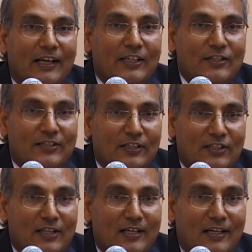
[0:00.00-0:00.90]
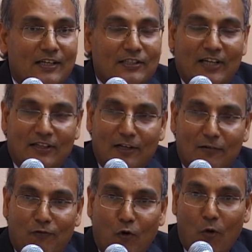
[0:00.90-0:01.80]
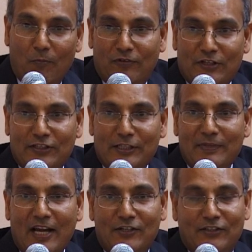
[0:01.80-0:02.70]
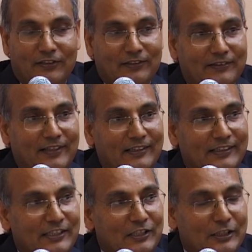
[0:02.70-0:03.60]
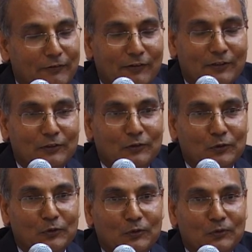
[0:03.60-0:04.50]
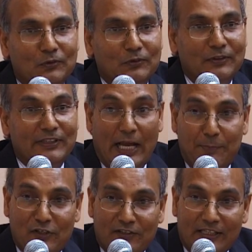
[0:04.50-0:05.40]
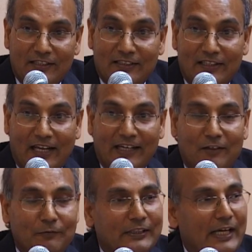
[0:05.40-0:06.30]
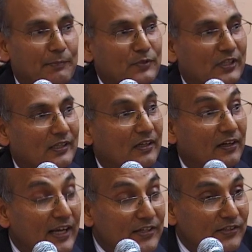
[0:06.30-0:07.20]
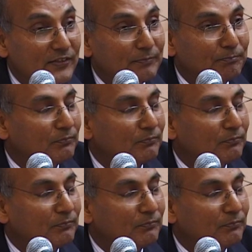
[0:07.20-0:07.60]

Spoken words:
it is such a subtle form of discrimination that it is difficult to capture it like we capture race.